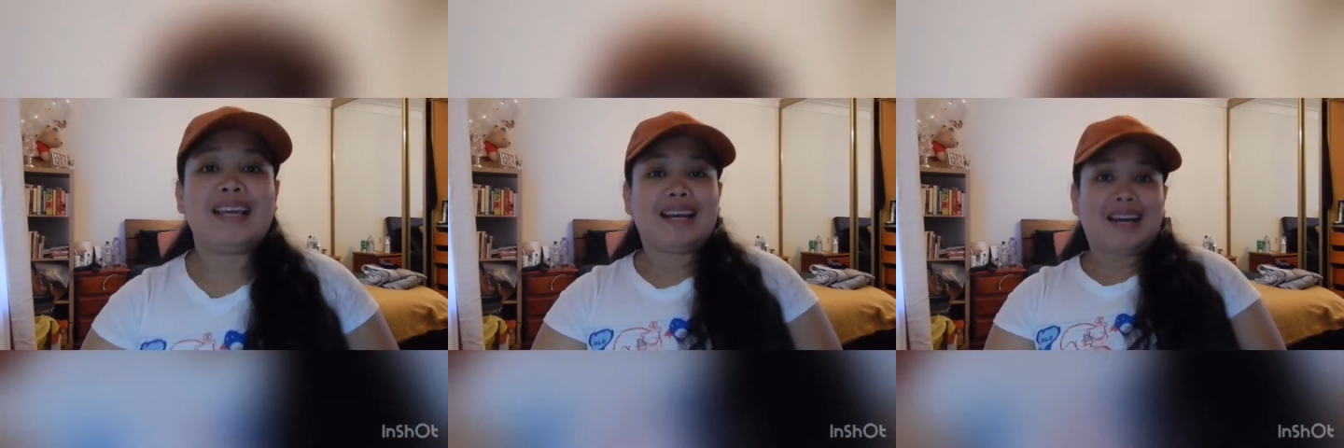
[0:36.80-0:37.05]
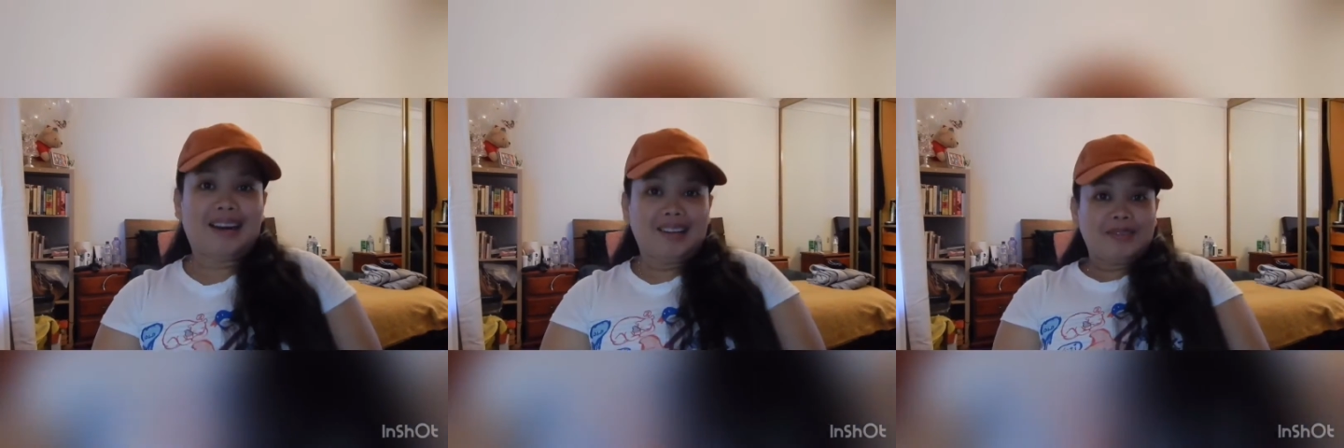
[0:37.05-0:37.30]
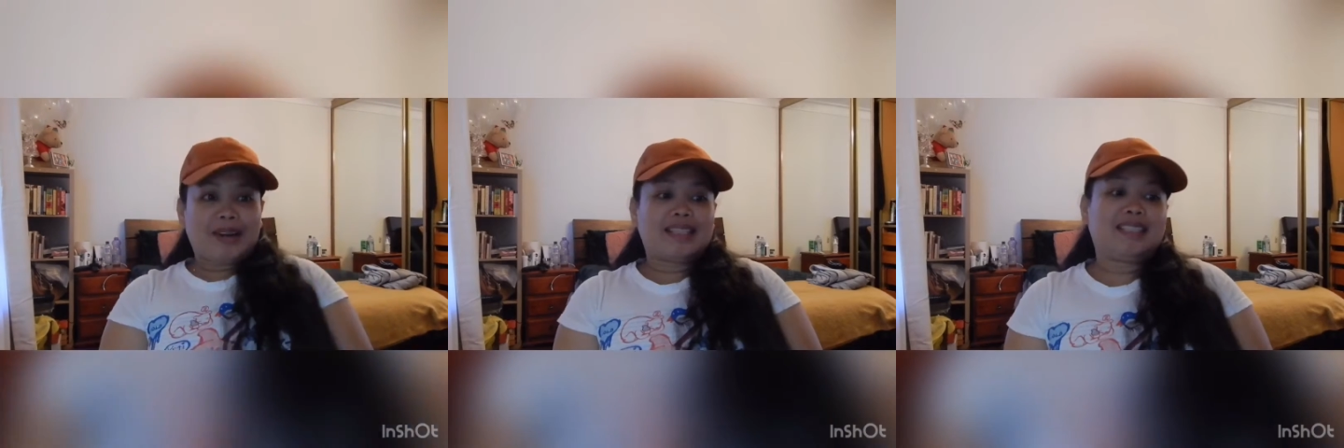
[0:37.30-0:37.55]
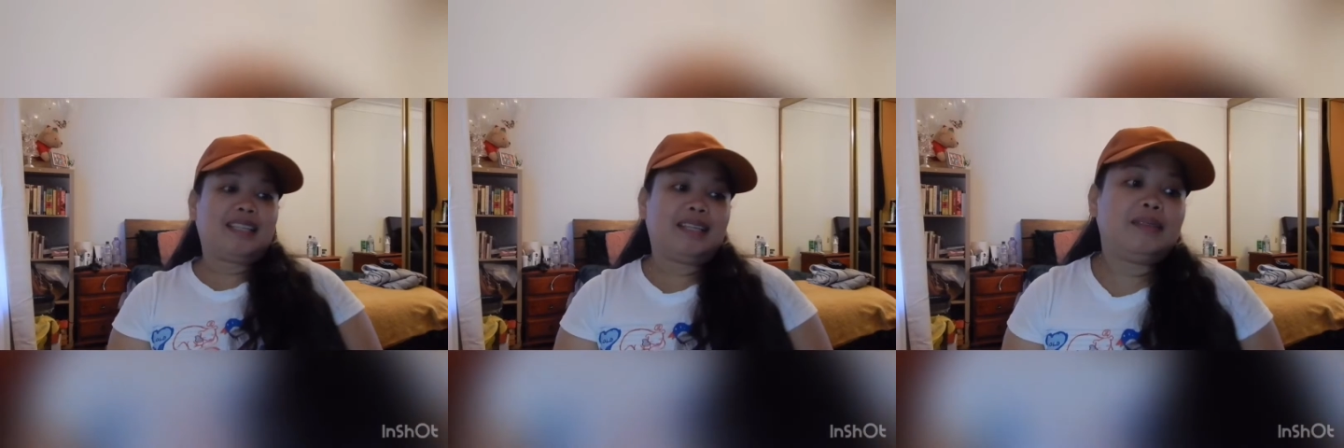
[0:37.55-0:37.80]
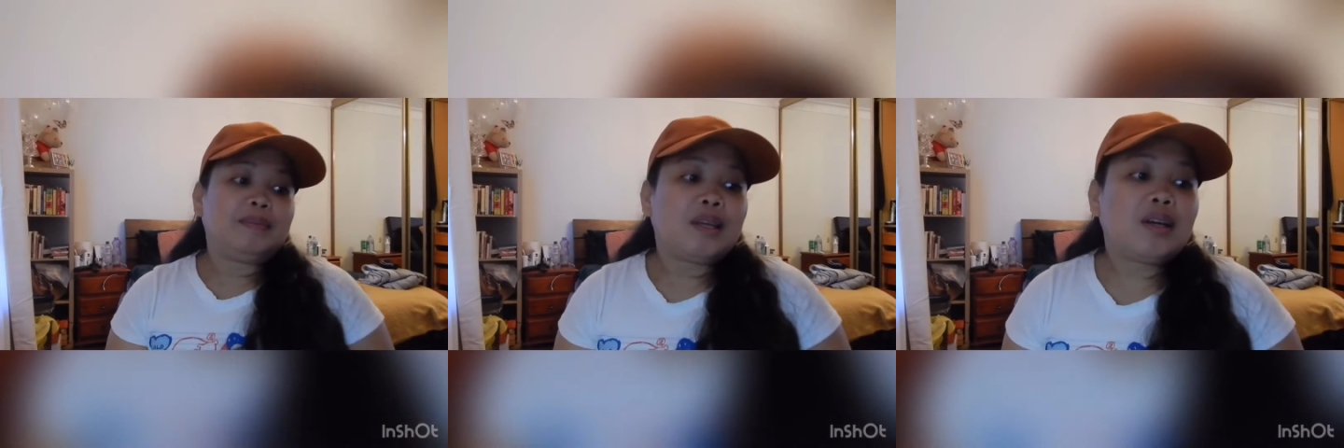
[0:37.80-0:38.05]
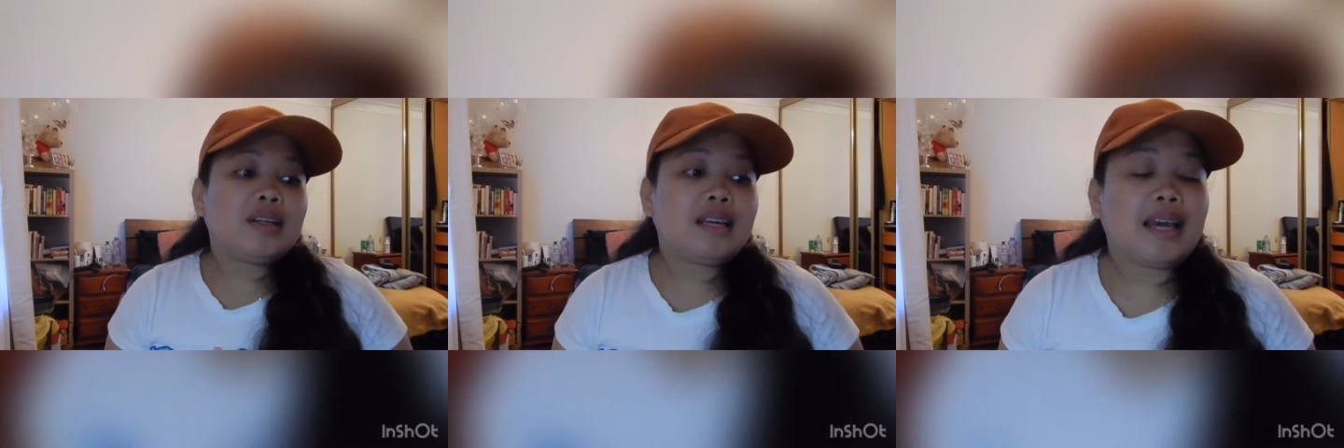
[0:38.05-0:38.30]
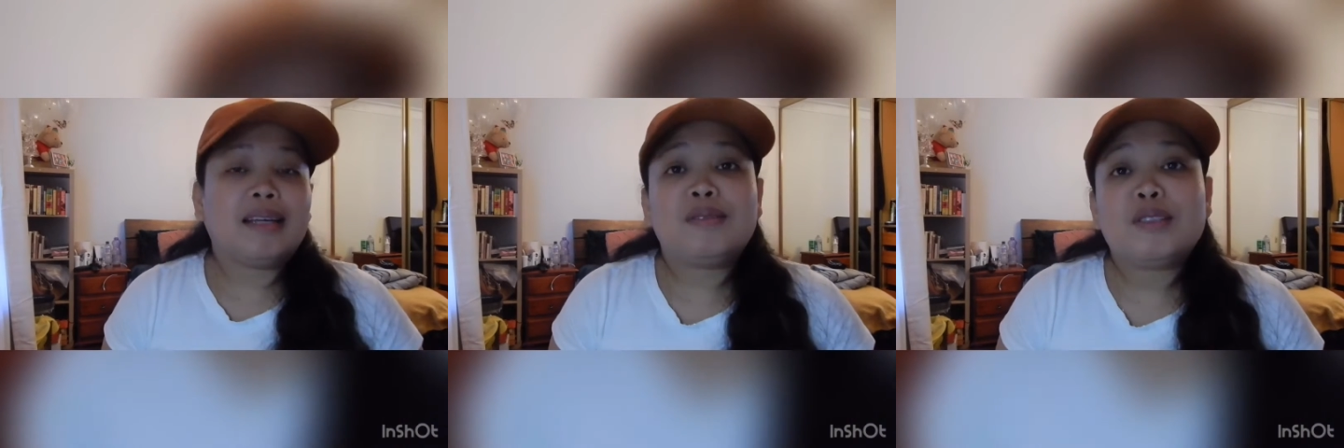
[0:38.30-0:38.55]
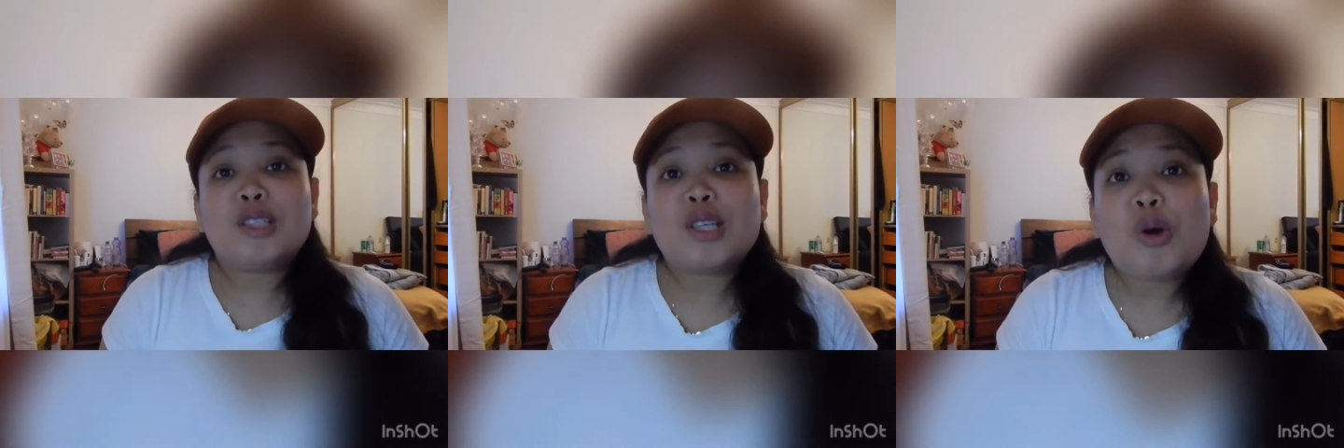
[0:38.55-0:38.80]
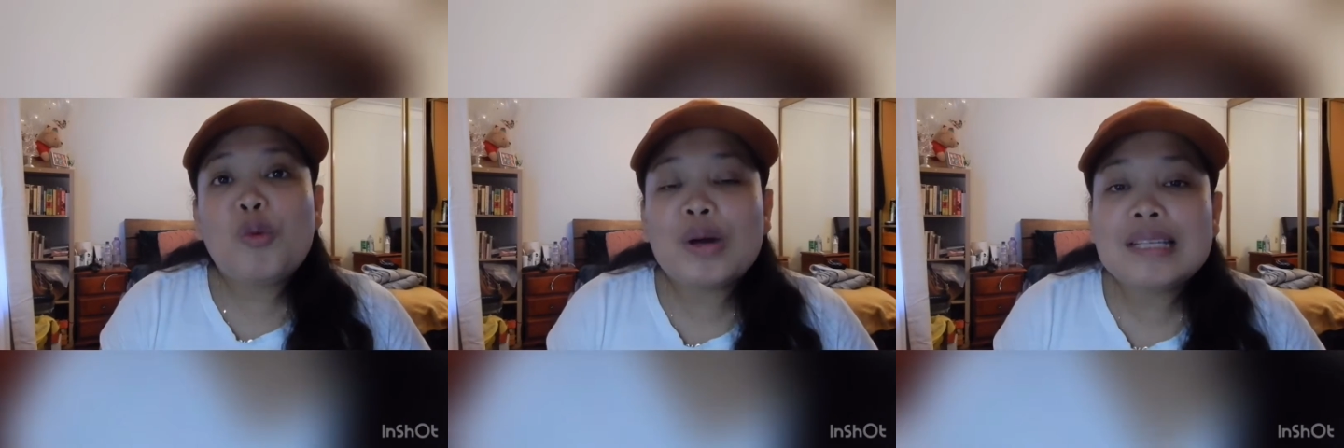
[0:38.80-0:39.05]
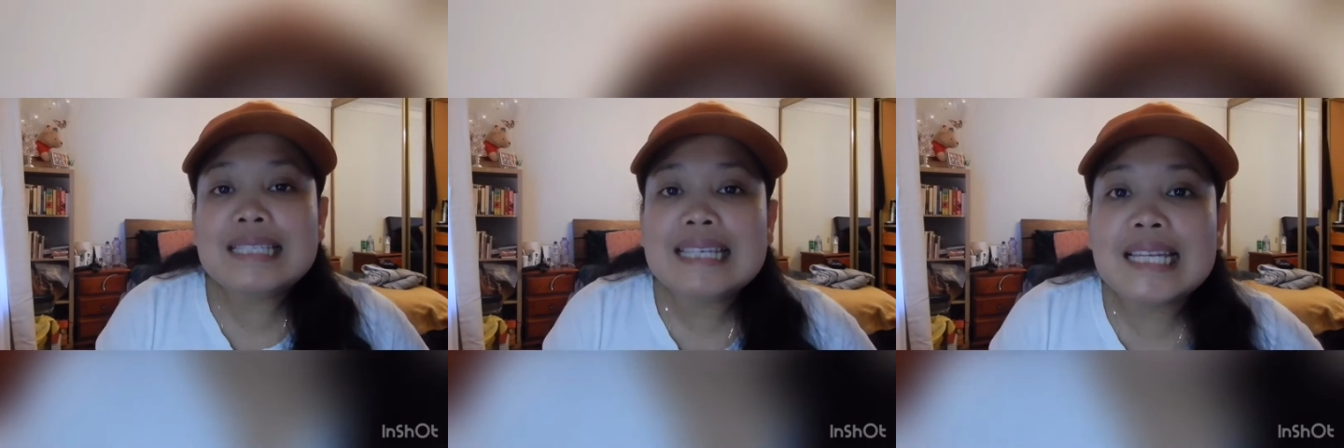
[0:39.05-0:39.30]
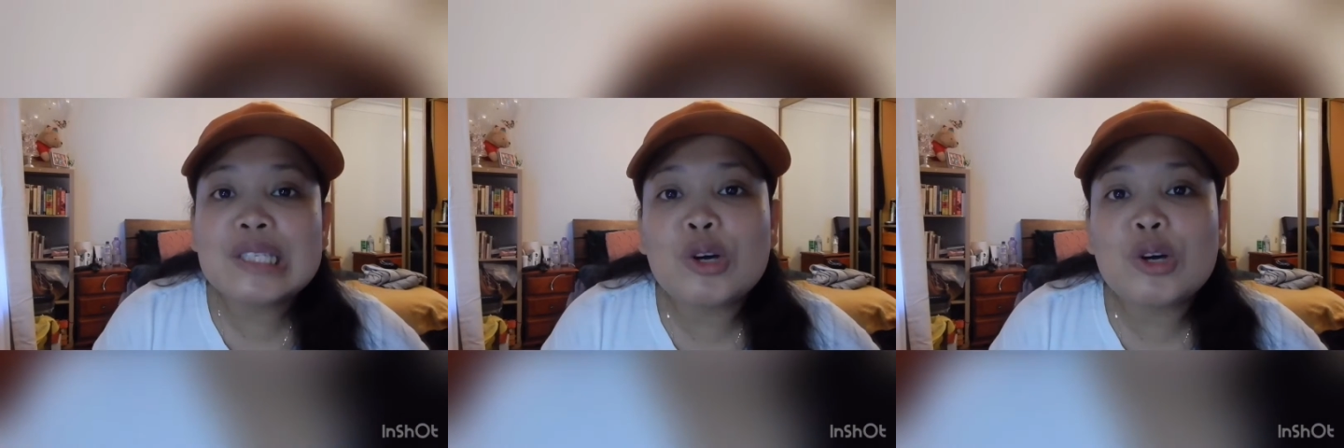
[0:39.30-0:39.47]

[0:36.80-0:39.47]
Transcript: Alrighty. Okay, so once again